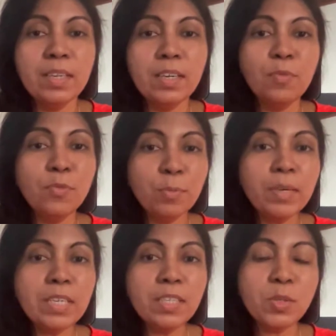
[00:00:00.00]
a
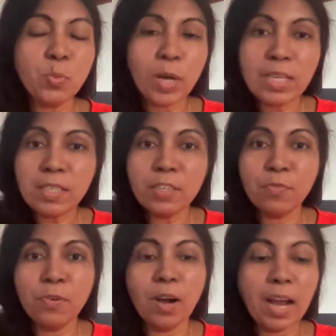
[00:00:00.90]
woman's quest
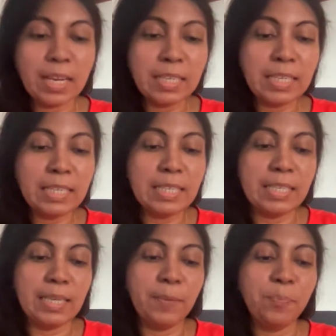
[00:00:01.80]
for
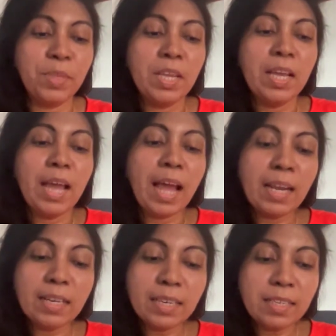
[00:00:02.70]
identity,
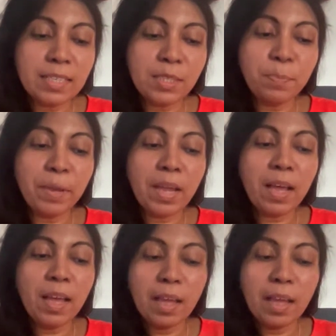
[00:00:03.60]
and her despair